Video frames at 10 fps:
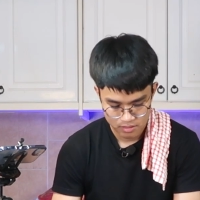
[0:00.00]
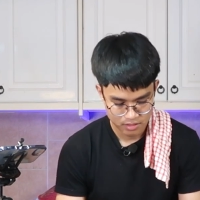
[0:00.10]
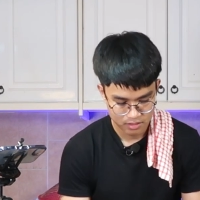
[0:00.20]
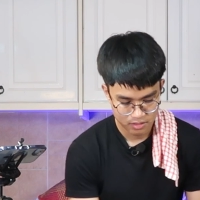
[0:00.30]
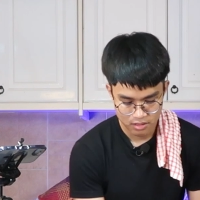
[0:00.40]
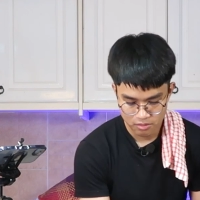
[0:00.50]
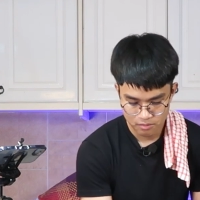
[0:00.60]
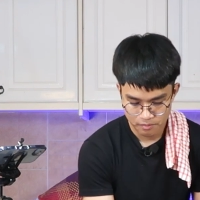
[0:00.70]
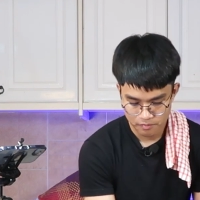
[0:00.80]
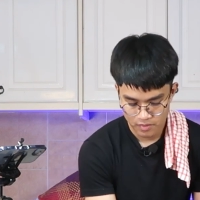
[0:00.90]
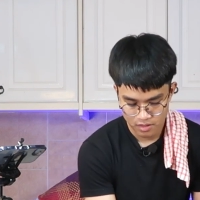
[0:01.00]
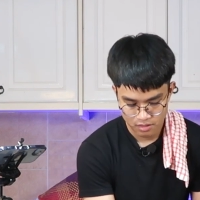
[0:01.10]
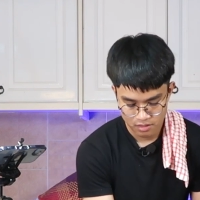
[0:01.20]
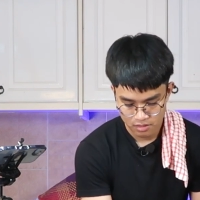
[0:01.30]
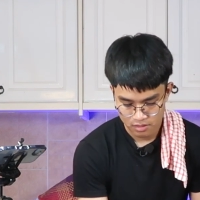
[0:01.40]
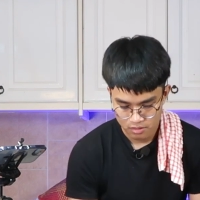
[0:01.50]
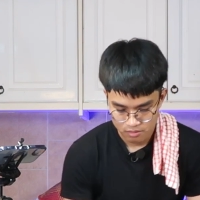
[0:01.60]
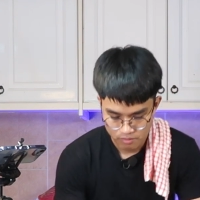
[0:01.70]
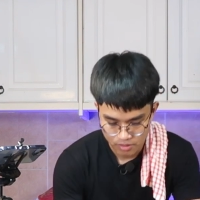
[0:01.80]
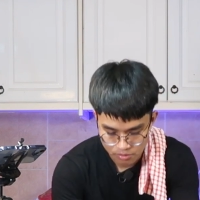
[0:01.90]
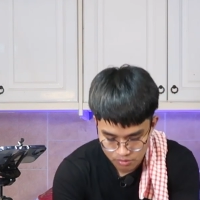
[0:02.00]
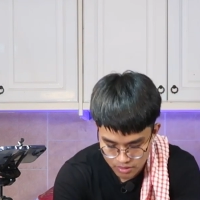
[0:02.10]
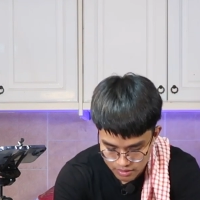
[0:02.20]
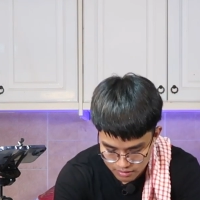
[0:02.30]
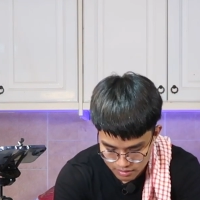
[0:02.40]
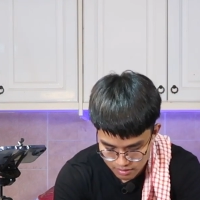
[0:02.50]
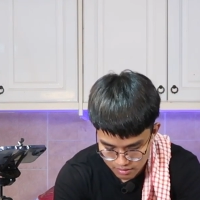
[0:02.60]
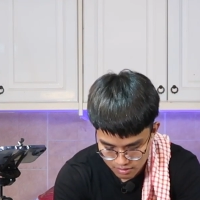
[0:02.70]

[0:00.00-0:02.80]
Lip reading: Okay, now we roll it.